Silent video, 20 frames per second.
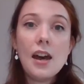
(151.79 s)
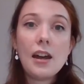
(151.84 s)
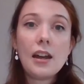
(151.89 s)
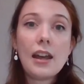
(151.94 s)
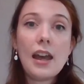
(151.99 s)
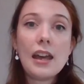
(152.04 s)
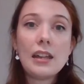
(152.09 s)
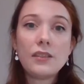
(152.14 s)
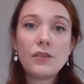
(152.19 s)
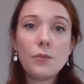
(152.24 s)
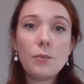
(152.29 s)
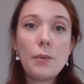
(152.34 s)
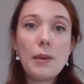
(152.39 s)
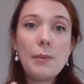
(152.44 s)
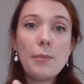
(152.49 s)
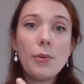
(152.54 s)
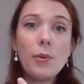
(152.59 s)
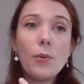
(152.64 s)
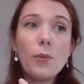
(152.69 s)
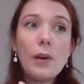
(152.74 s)
cares for
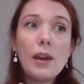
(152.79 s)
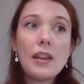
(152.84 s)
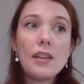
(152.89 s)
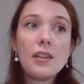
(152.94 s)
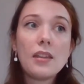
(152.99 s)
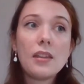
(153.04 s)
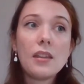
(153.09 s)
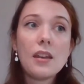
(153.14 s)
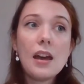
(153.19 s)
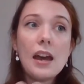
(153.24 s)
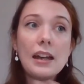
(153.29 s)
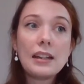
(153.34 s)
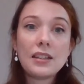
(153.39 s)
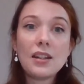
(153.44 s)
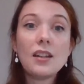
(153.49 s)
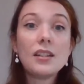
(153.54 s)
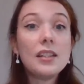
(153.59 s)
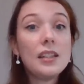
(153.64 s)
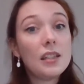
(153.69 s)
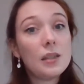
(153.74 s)
people with
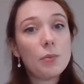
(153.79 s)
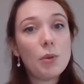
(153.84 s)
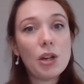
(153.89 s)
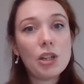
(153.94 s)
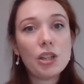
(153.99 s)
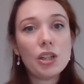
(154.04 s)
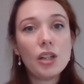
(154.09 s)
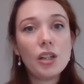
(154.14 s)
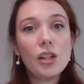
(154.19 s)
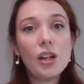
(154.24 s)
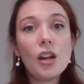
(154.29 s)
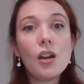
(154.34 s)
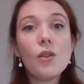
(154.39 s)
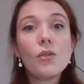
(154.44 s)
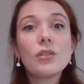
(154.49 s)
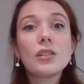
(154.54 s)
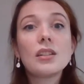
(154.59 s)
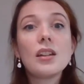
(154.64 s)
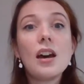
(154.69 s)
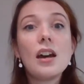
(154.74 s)
anxiety and depression
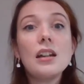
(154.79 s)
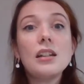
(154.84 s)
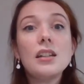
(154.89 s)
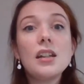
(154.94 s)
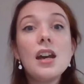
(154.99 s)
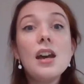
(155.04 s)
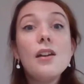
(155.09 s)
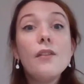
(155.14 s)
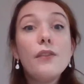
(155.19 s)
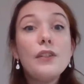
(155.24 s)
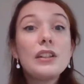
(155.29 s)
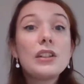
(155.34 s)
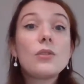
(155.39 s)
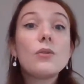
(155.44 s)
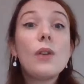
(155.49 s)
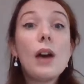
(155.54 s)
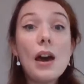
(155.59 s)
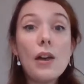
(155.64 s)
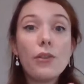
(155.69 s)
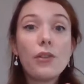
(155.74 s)
alongside
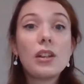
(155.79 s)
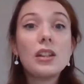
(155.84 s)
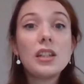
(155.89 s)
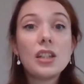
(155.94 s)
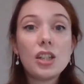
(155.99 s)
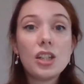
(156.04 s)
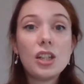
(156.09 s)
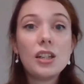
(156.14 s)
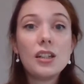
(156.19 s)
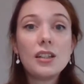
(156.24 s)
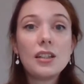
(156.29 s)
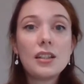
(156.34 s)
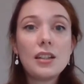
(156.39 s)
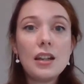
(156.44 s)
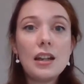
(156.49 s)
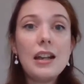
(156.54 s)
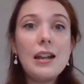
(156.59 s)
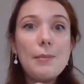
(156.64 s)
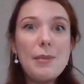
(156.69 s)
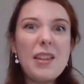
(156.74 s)
physical health conditions
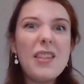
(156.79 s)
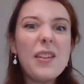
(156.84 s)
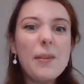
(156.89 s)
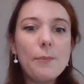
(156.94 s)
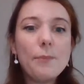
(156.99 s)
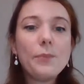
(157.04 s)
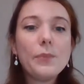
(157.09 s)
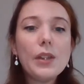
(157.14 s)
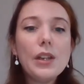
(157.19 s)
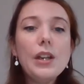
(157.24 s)
that limit them.